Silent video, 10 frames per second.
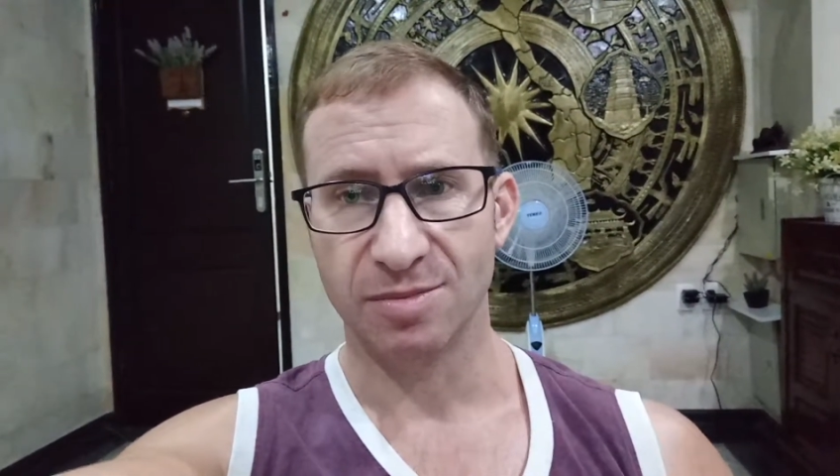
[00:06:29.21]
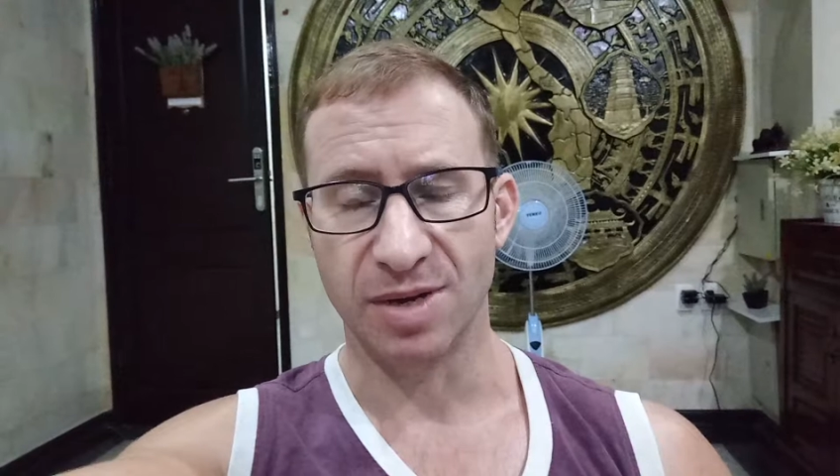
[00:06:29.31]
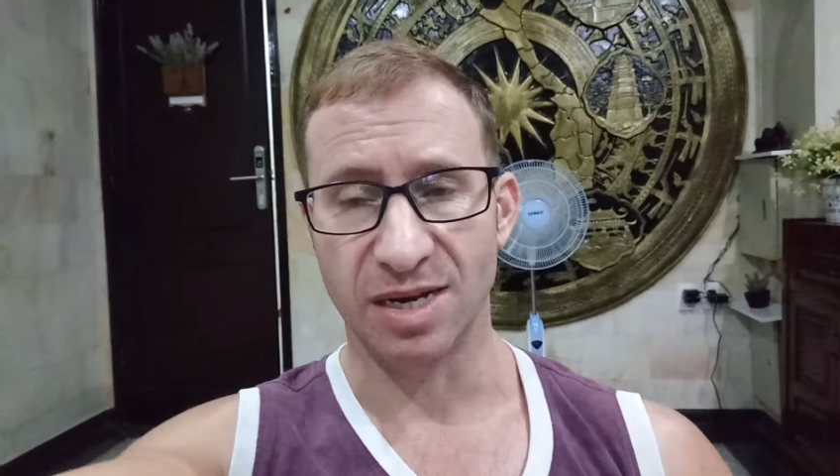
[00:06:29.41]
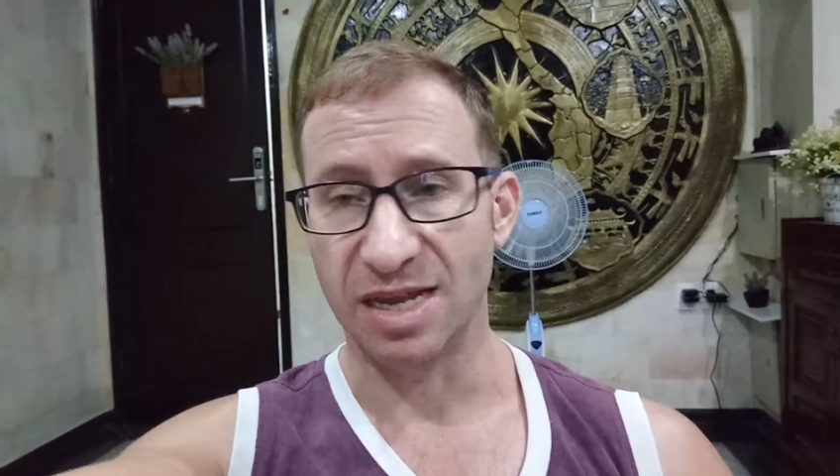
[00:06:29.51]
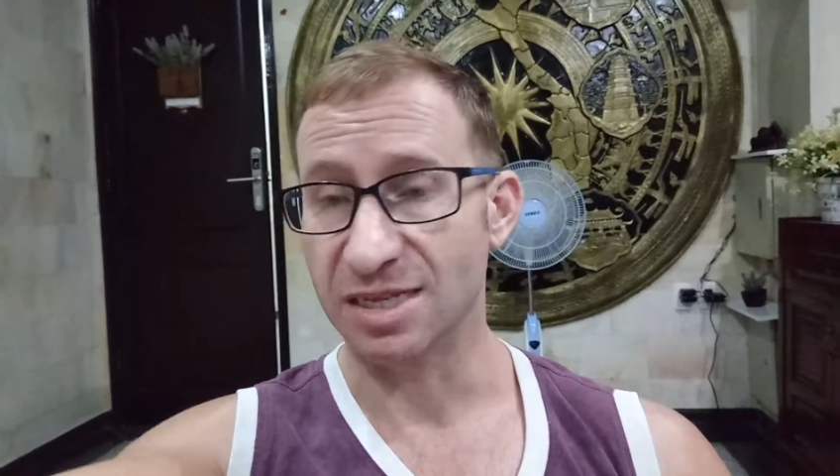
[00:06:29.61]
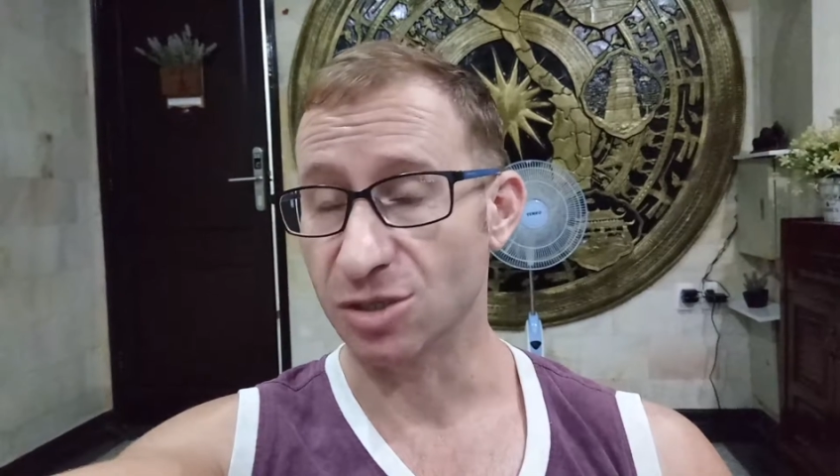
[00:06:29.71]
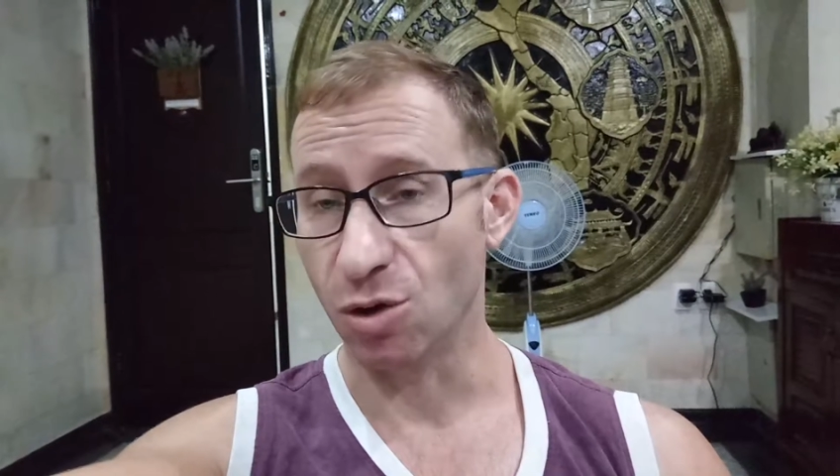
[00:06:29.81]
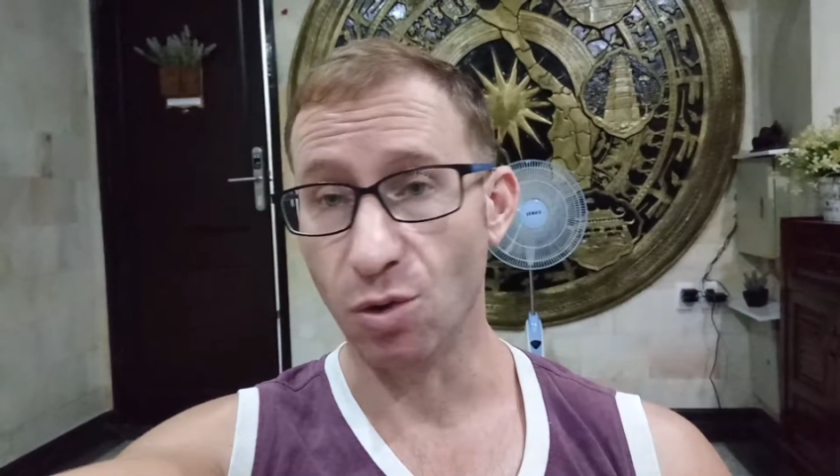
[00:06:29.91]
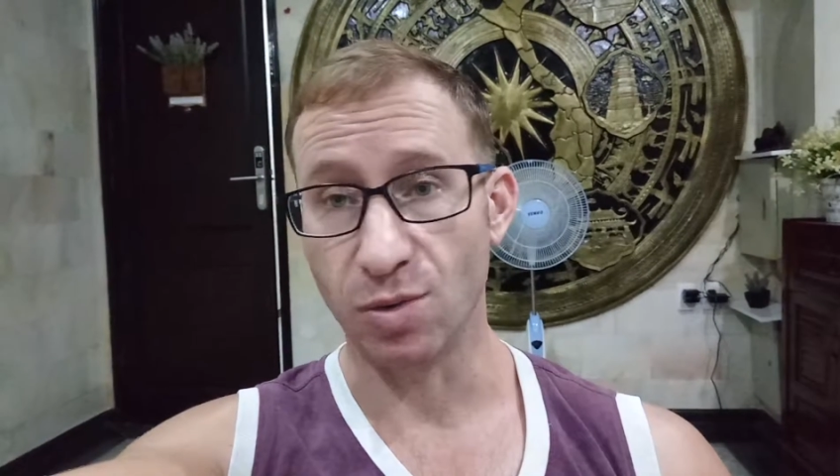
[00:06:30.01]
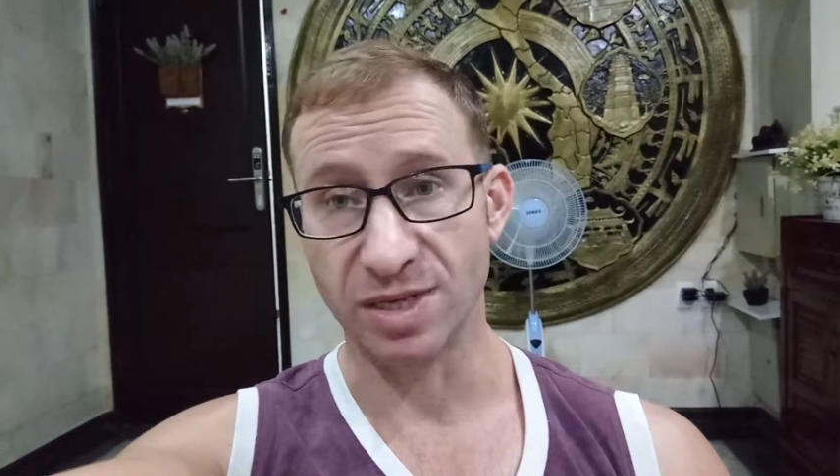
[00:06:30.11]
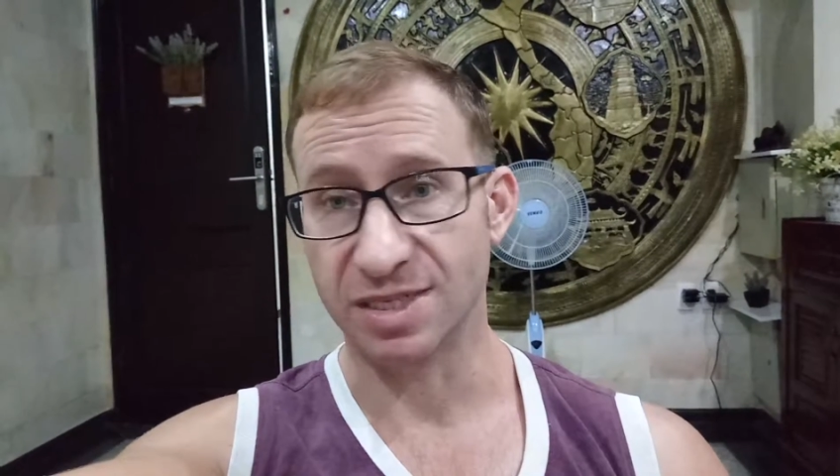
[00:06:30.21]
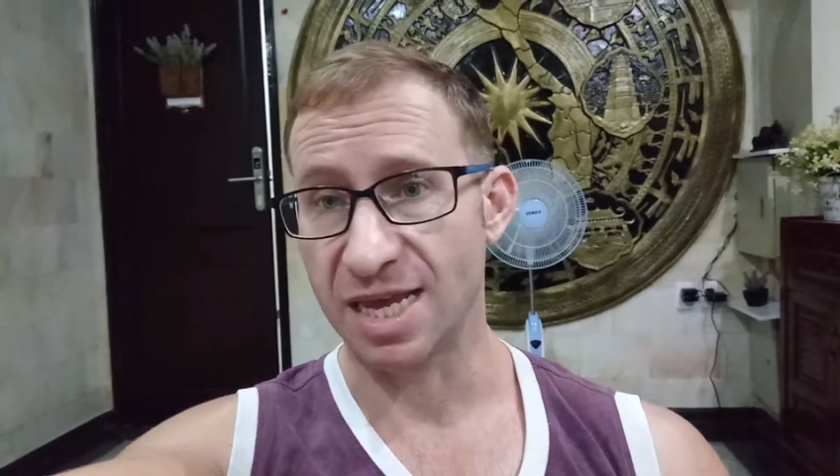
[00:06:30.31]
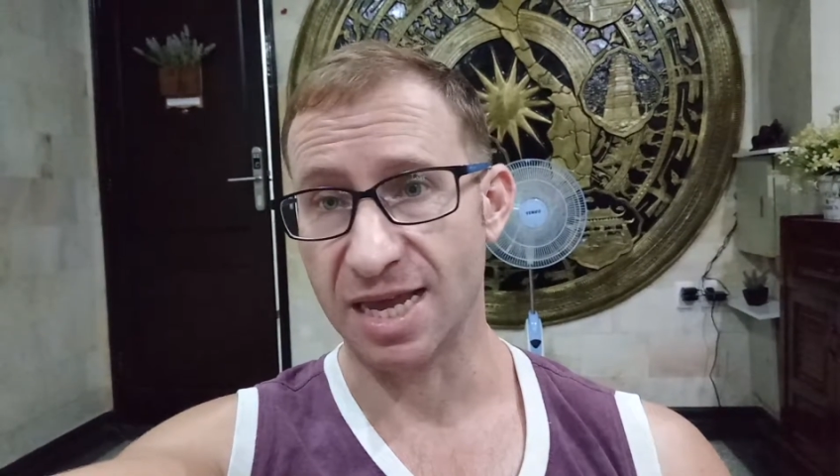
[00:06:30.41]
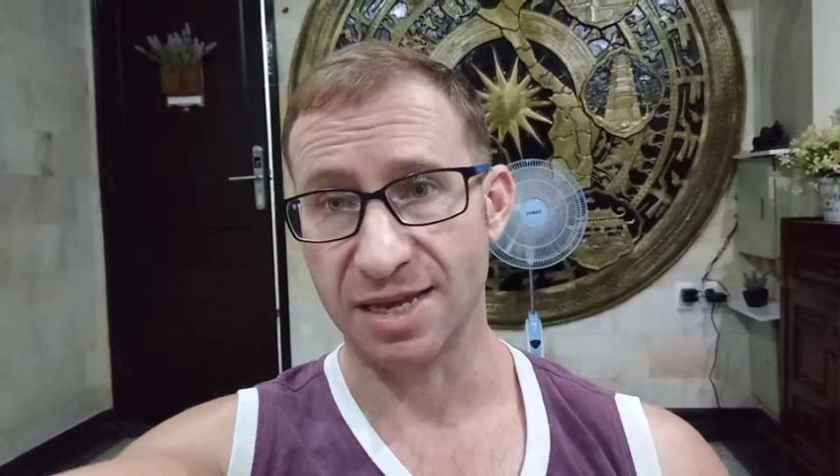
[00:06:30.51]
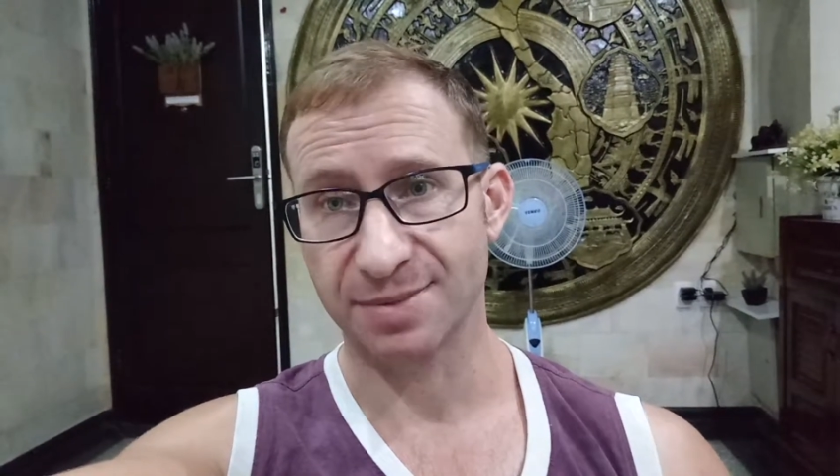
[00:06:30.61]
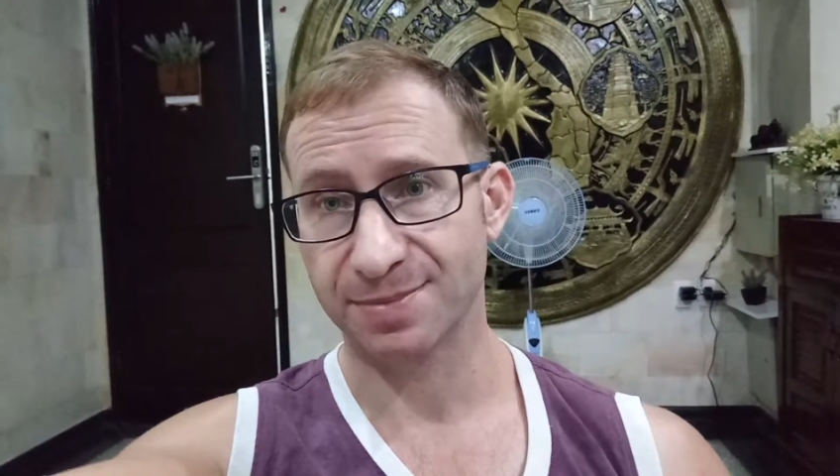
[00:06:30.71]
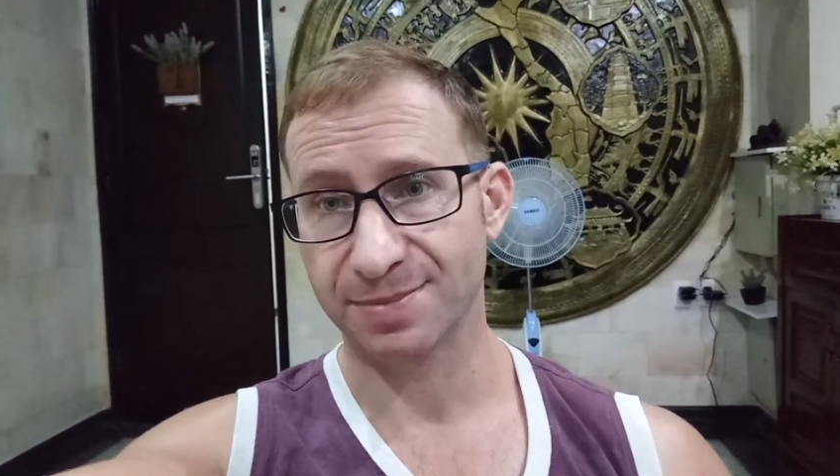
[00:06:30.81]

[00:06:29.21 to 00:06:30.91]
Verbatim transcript: But it's always there.